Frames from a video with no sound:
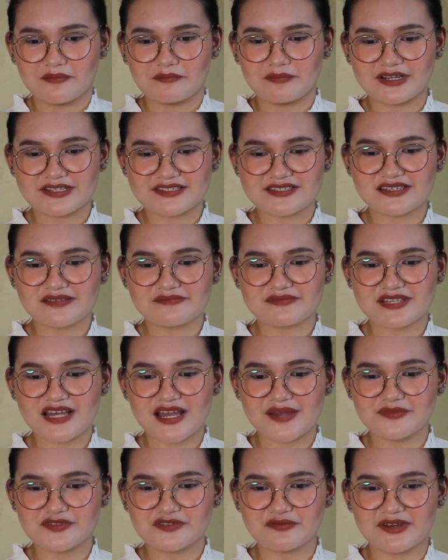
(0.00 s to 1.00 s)
but
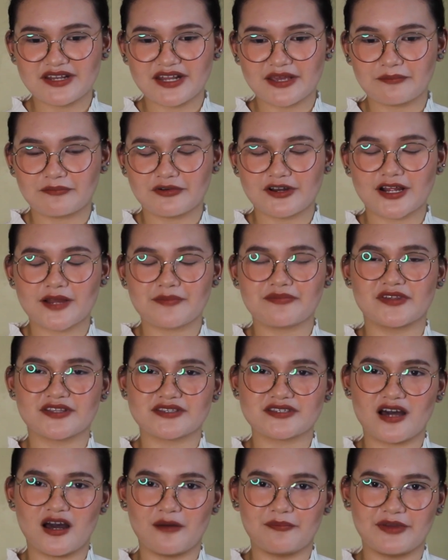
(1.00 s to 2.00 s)
sometimes when I bring up
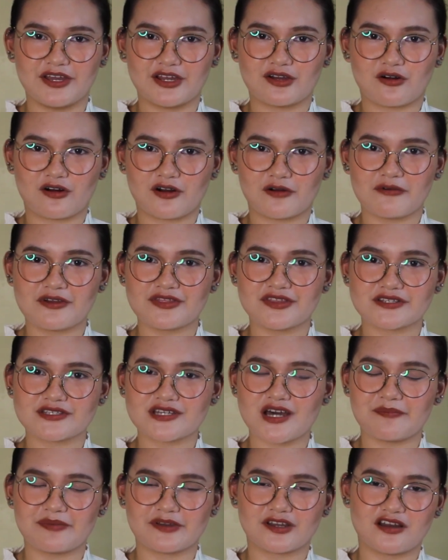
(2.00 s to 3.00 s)
the topic or when the
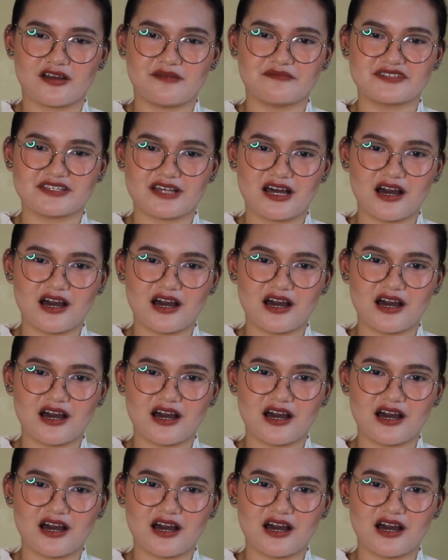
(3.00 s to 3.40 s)
topic comes